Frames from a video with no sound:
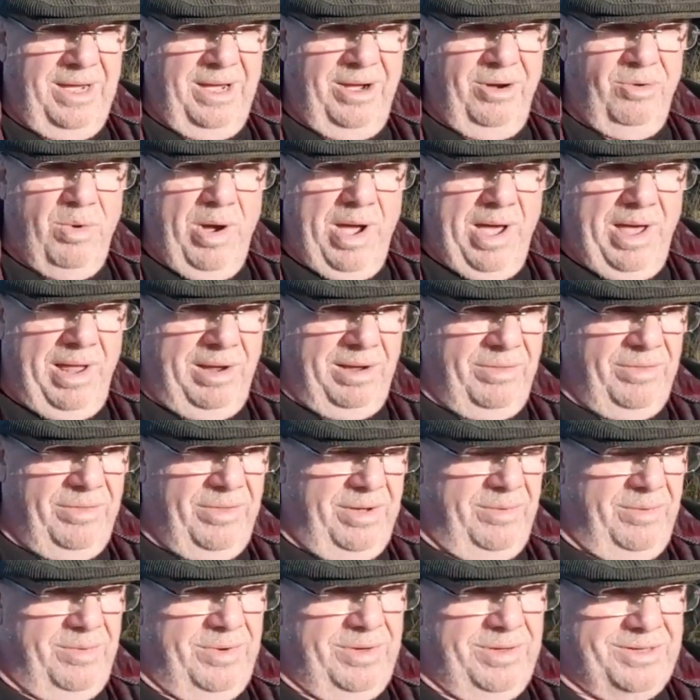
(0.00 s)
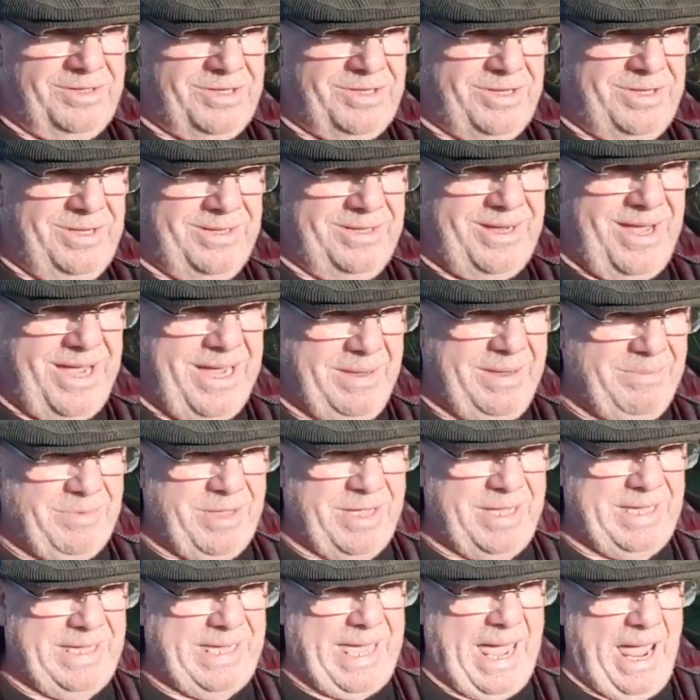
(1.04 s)
well that was named
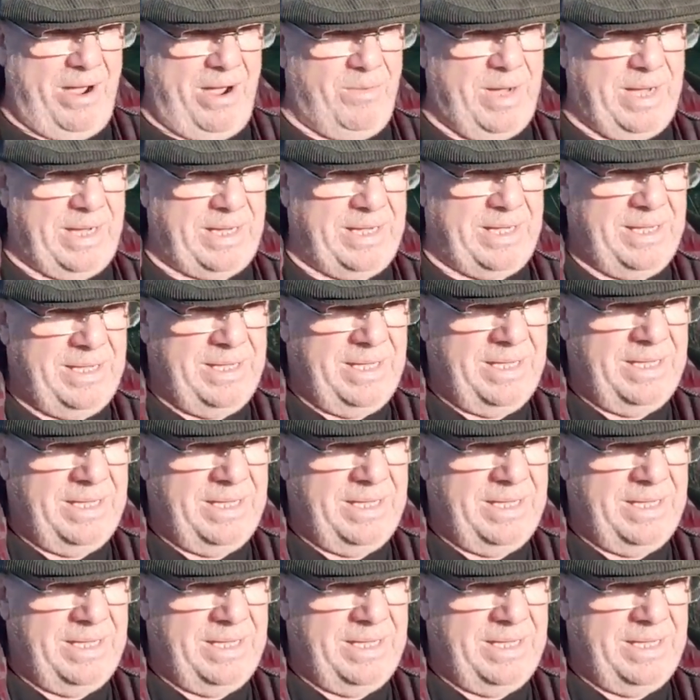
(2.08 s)
the Gatwick